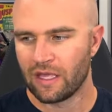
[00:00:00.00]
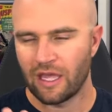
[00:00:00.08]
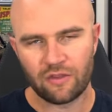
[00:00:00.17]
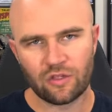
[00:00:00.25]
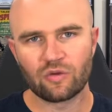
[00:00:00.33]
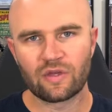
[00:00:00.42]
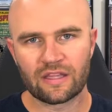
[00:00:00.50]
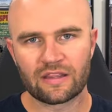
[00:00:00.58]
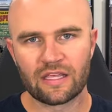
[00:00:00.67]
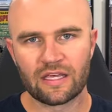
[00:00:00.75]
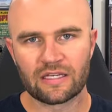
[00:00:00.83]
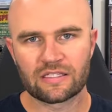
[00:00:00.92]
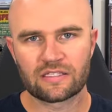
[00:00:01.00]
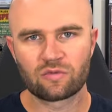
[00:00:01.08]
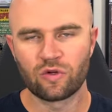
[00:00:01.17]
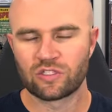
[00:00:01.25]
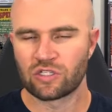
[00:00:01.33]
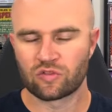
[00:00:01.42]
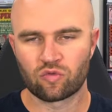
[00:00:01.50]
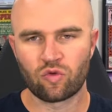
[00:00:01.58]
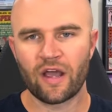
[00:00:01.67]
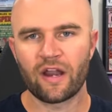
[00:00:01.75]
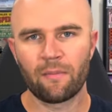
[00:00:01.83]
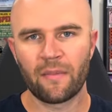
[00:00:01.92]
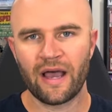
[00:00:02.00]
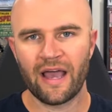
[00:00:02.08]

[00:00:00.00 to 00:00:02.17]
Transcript: And then you get this, which is right up my